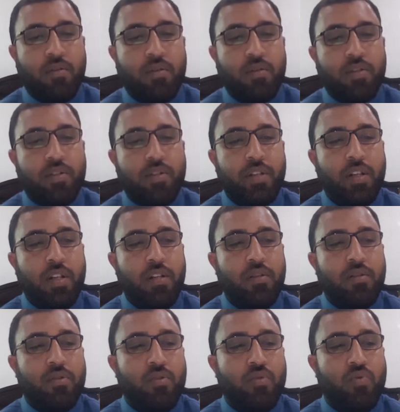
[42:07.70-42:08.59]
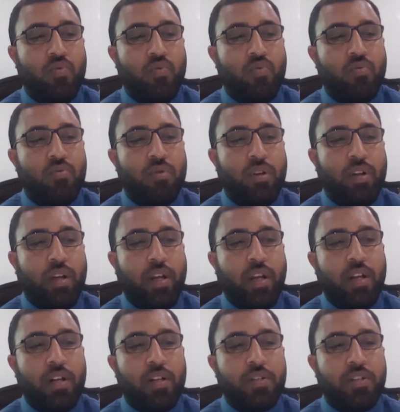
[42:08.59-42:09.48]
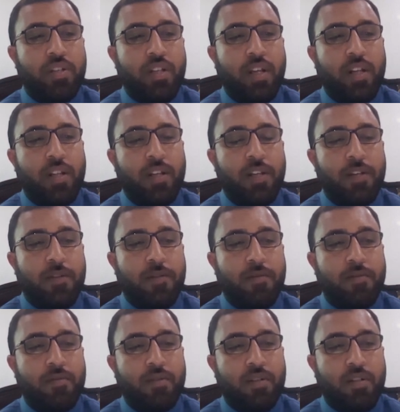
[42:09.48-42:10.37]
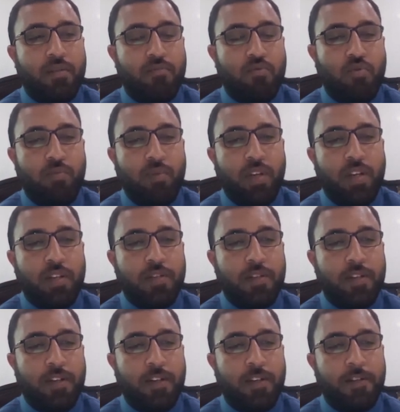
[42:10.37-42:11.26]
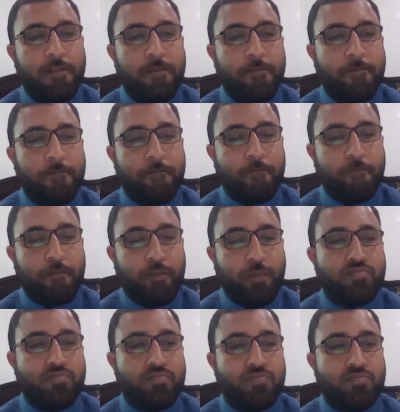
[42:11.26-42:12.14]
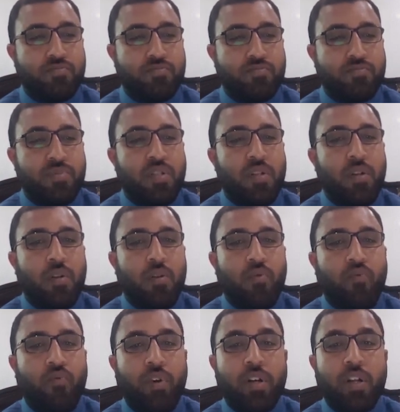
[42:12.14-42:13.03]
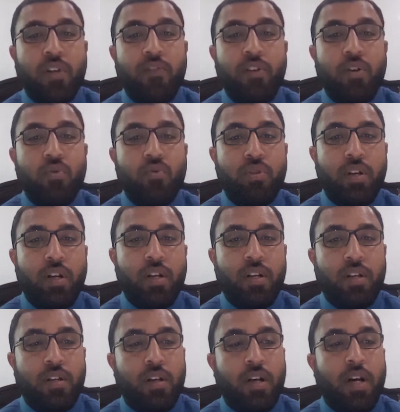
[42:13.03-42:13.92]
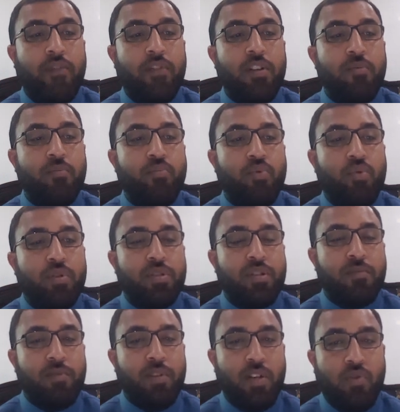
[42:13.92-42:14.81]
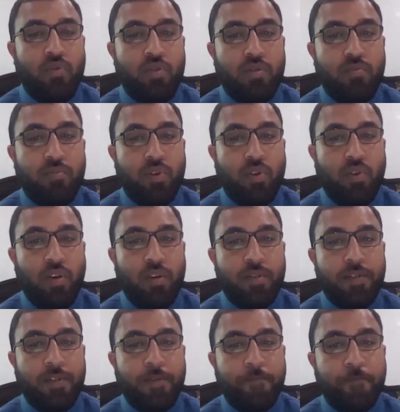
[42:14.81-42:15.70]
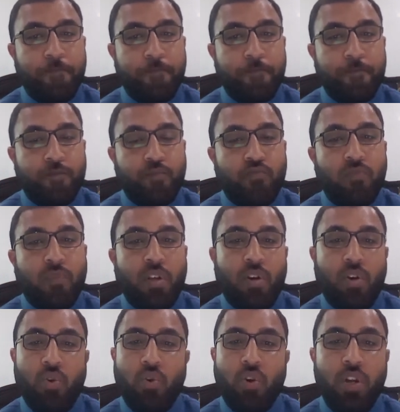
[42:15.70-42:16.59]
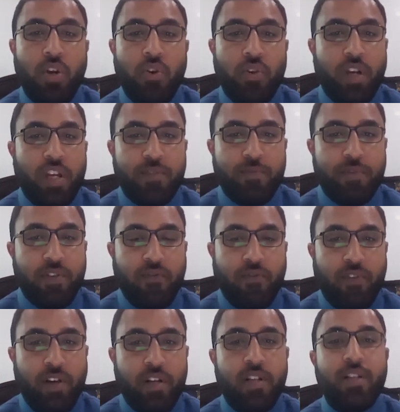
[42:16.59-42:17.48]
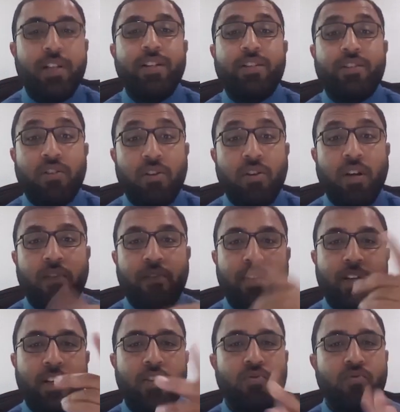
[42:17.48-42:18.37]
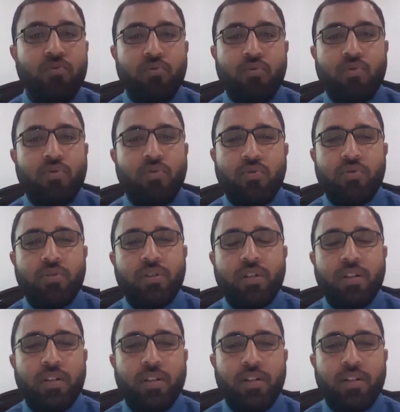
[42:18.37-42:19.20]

Still you cannot see any WBS here. What I will do, that I will import some layout because no layout has been defined. Later on I will tell you, so don't